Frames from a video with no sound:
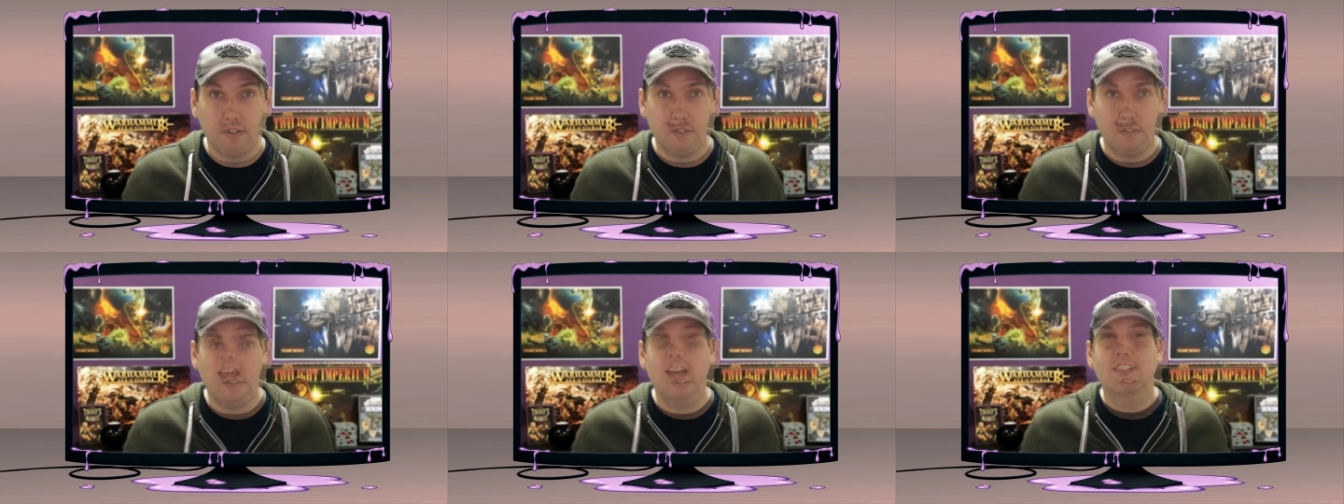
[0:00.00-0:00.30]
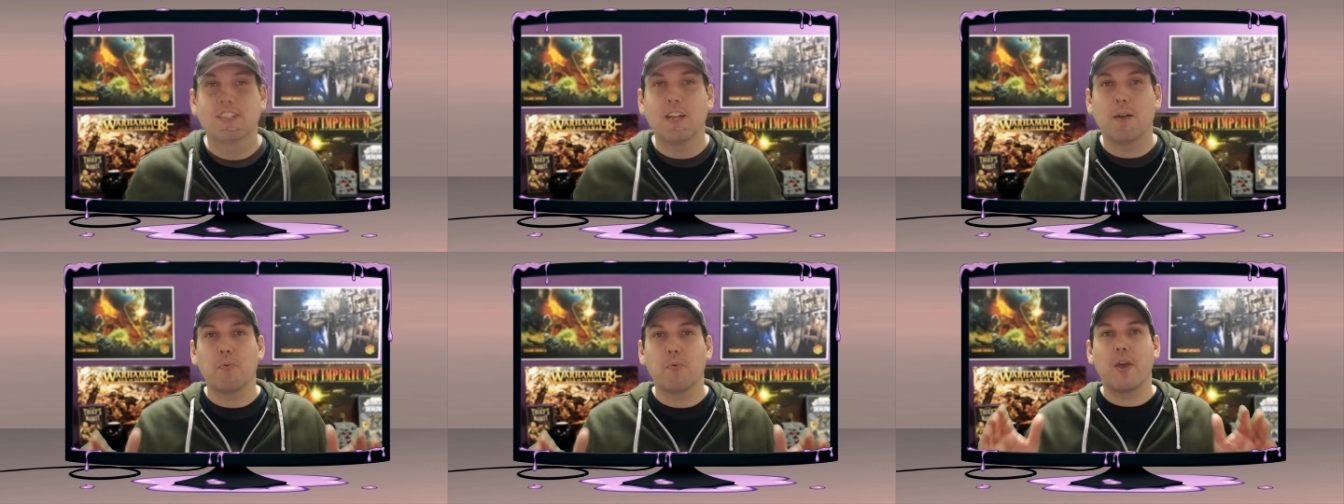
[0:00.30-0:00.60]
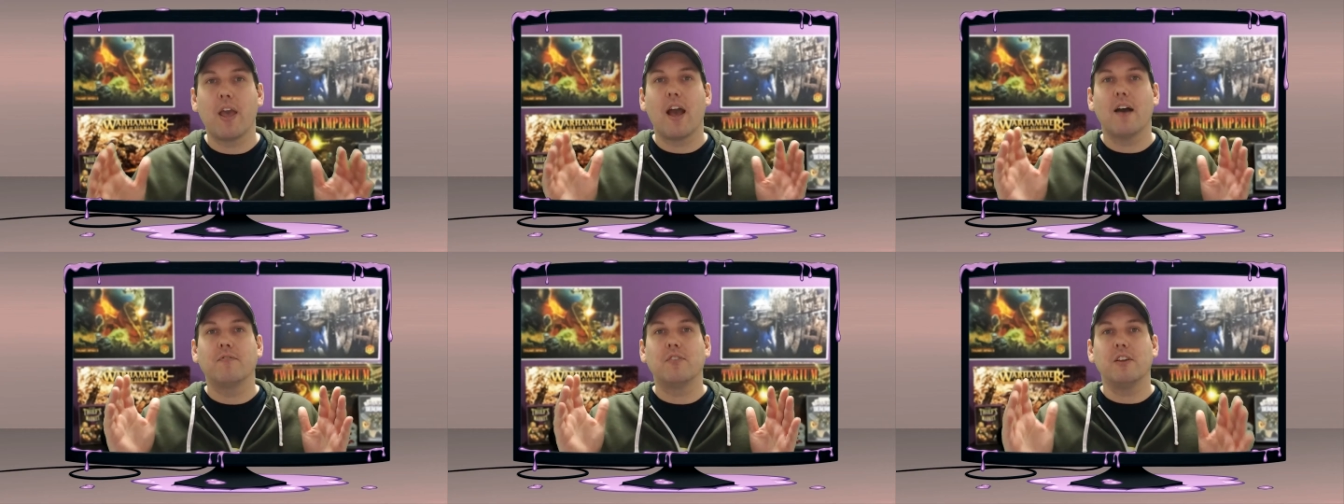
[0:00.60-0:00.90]
Next up, we
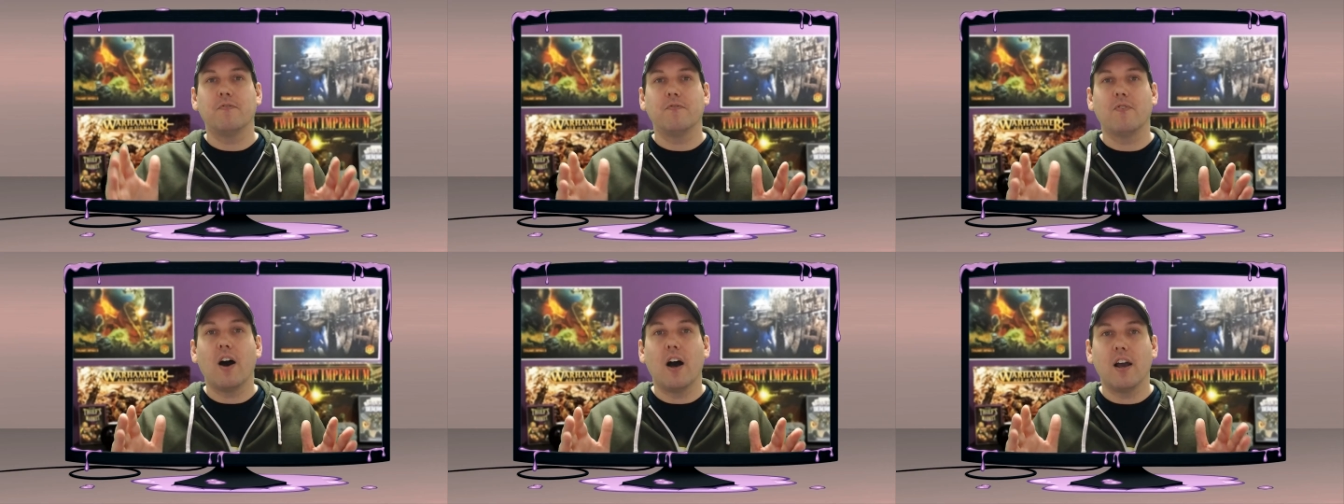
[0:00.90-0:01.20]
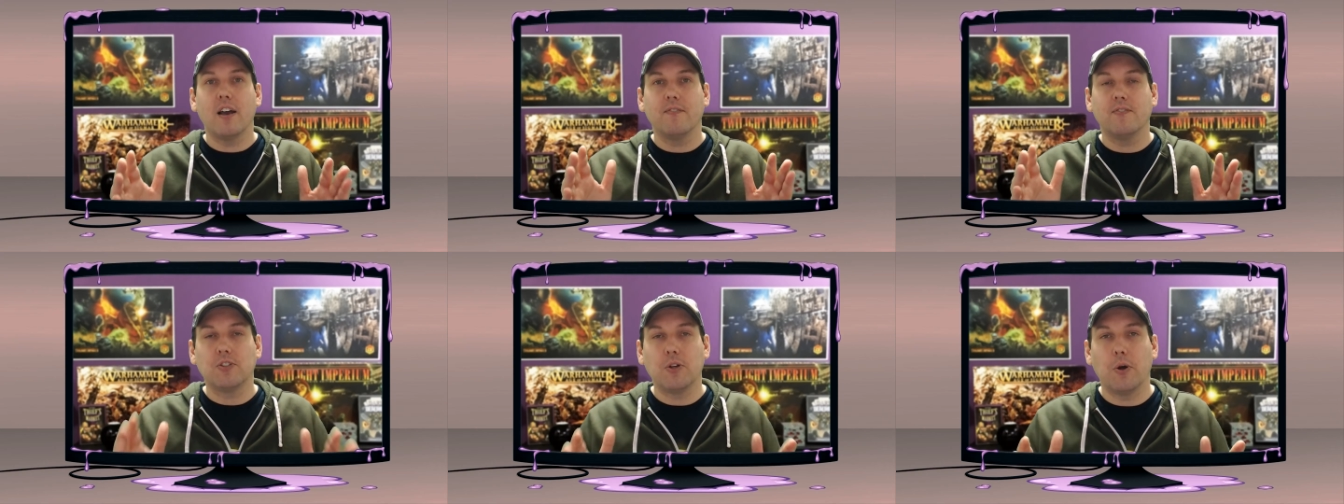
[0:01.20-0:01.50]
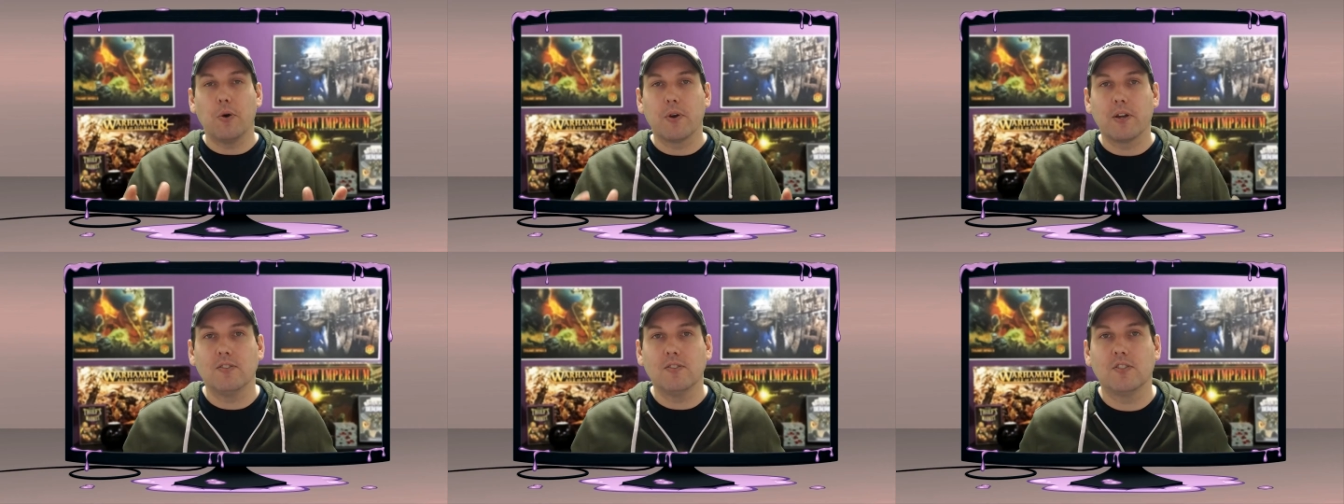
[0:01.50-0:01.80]
have the five
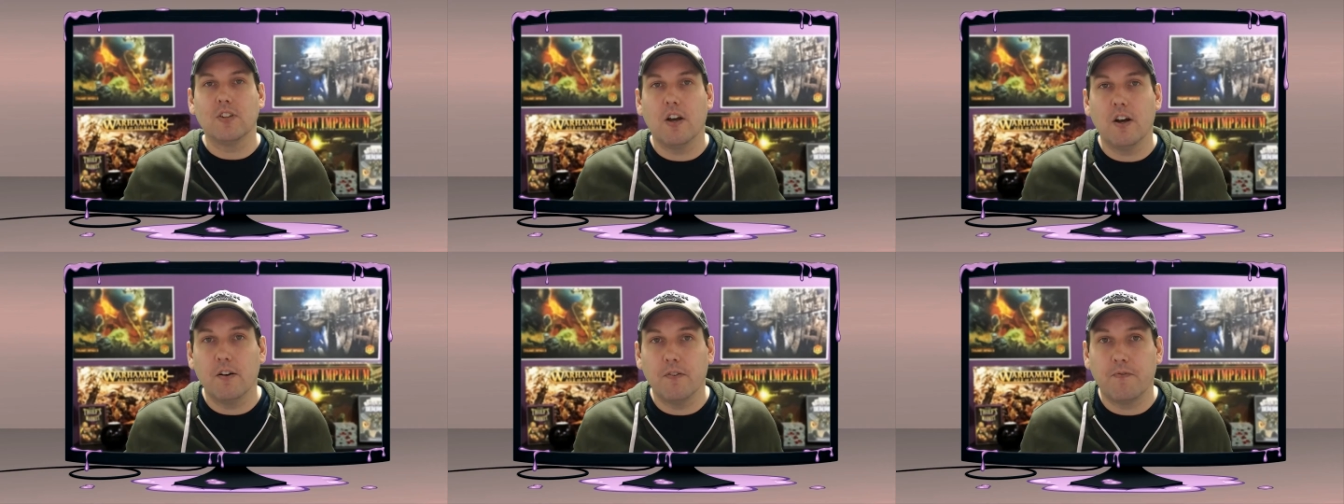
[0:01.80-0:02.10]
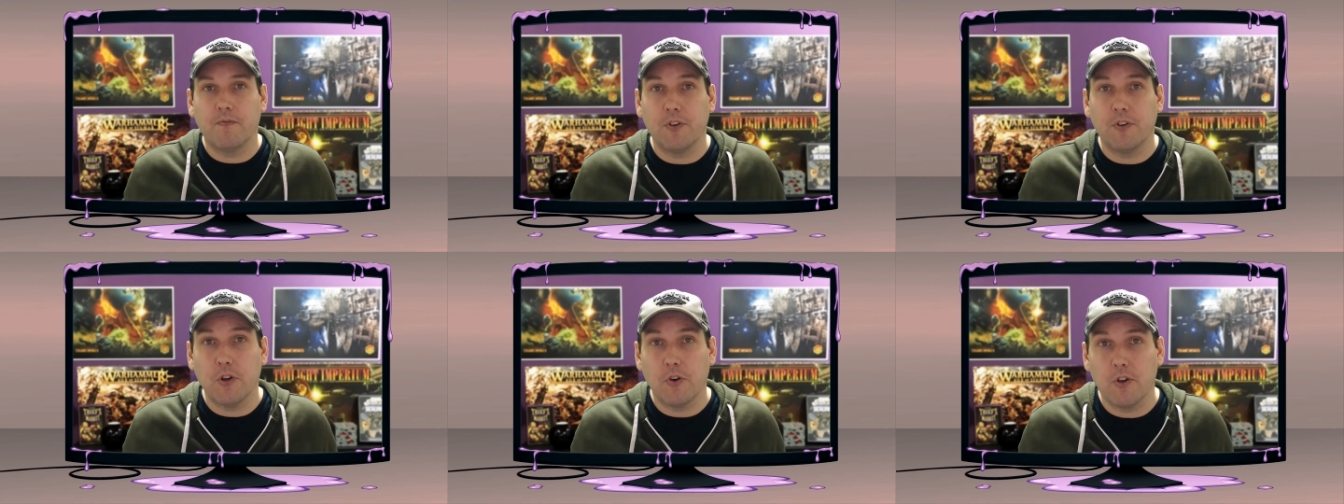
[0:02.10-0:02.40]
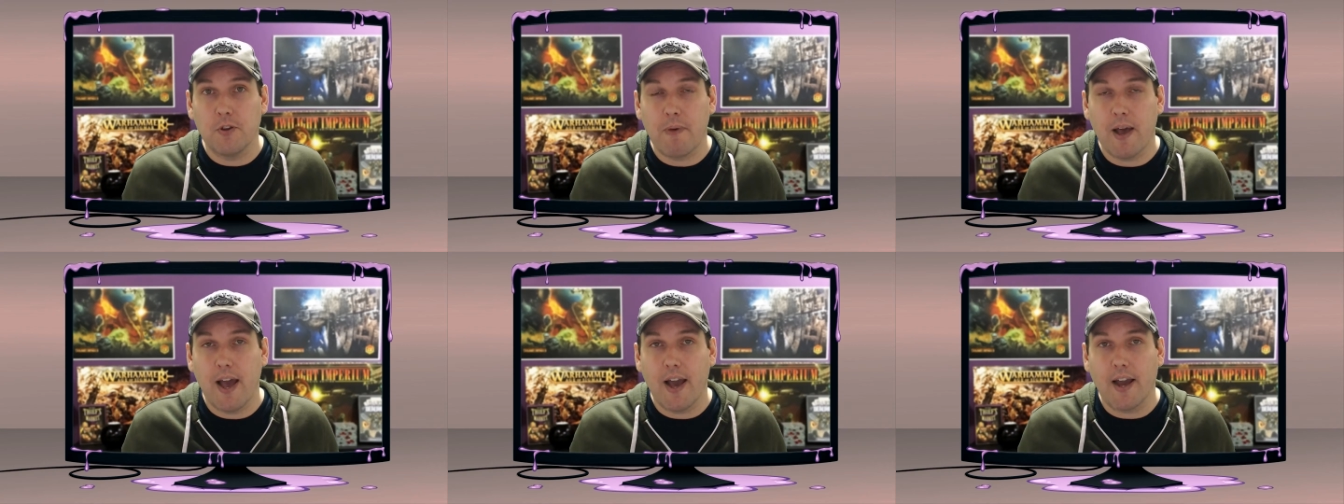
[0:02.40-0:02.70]
Tokens of
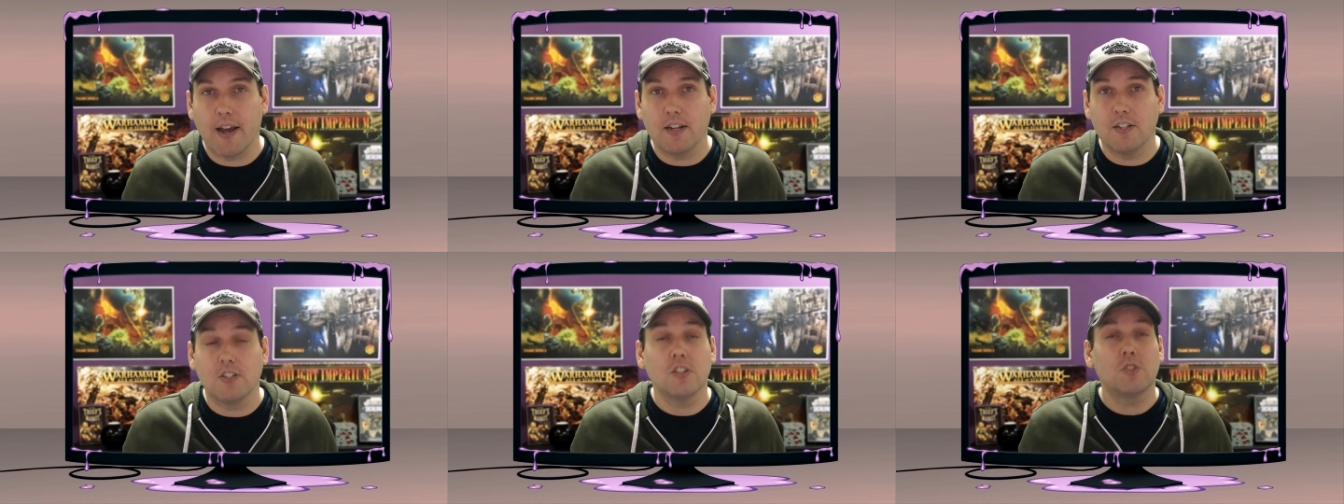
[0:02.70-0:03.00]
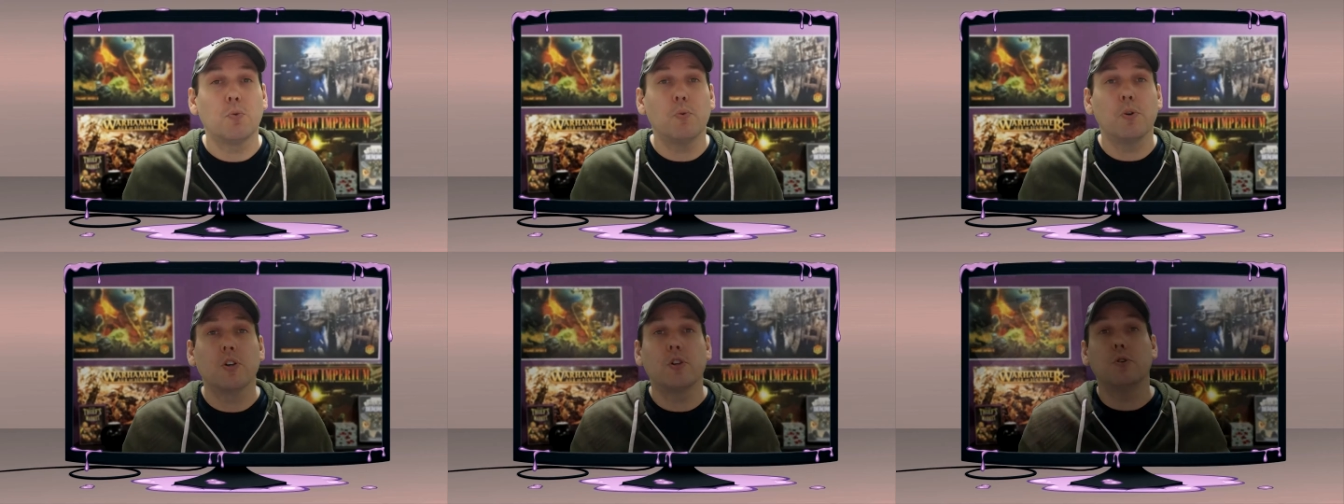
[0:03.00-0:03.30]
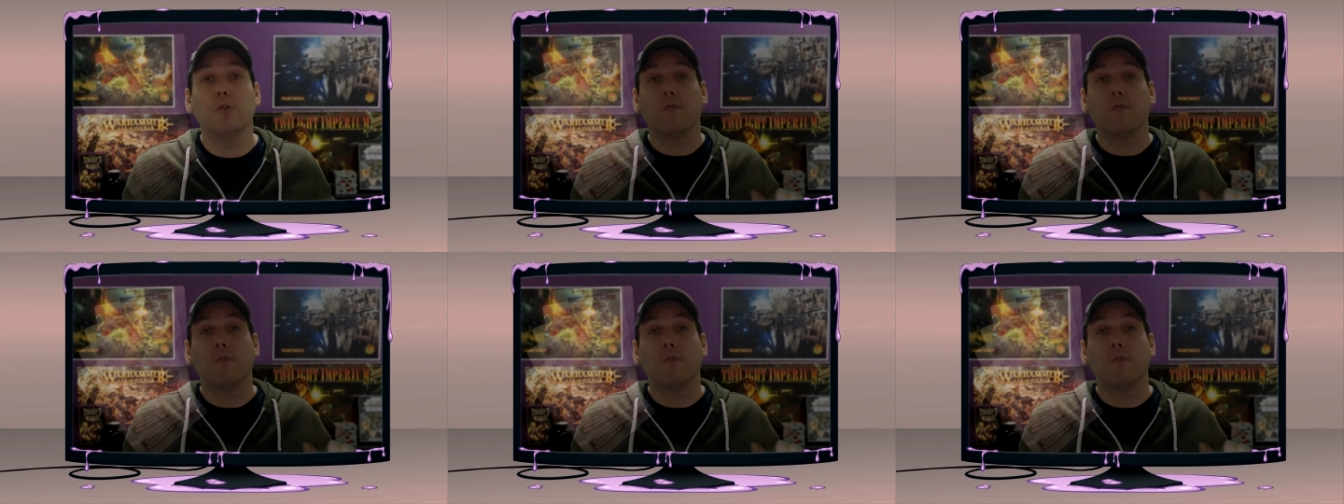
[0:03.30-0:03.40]
Fury package. This will include